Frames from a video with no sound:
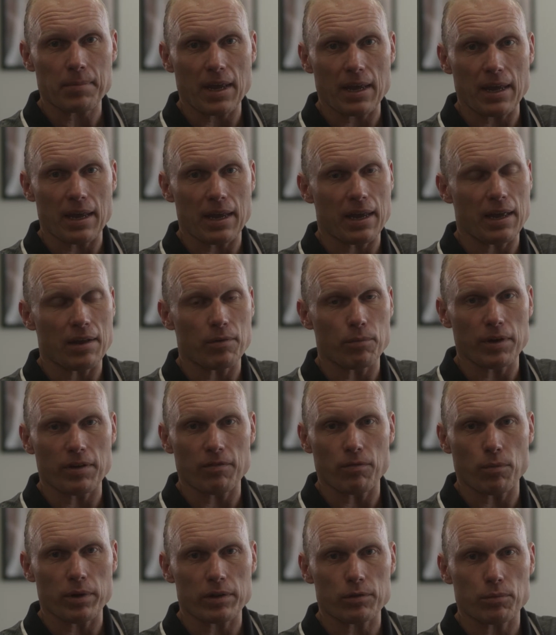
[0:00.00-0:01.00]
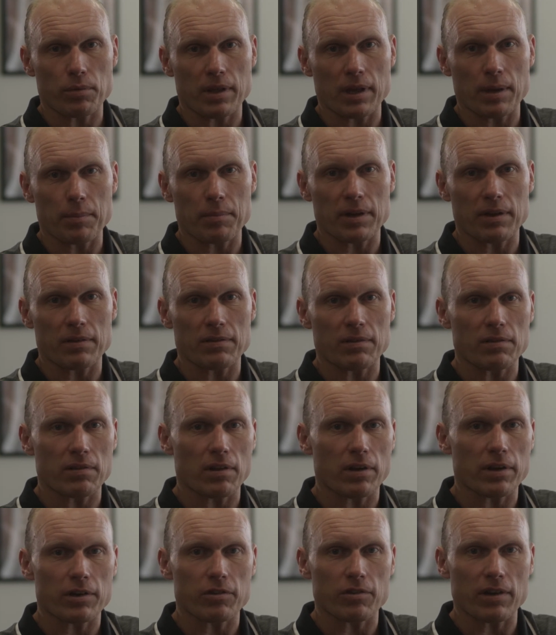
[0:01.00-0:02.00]
and we've worked with companies as
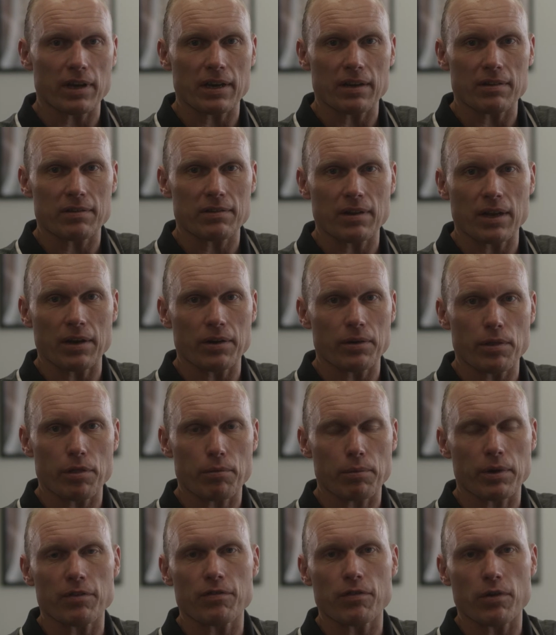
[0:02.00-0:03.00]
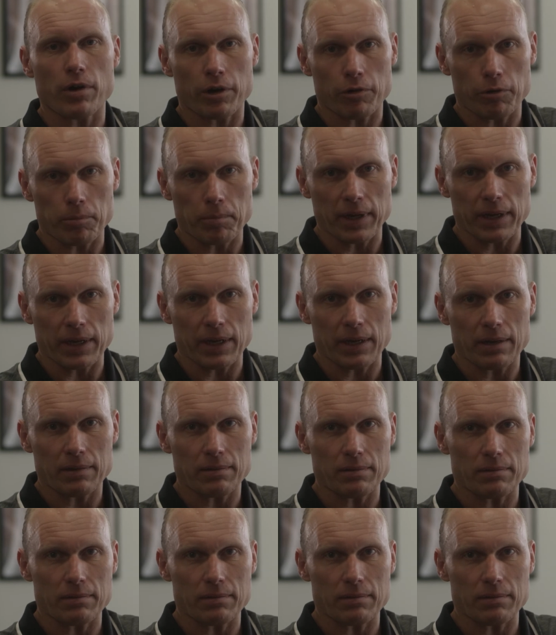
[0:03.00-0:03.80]
large as 300 or 400 million.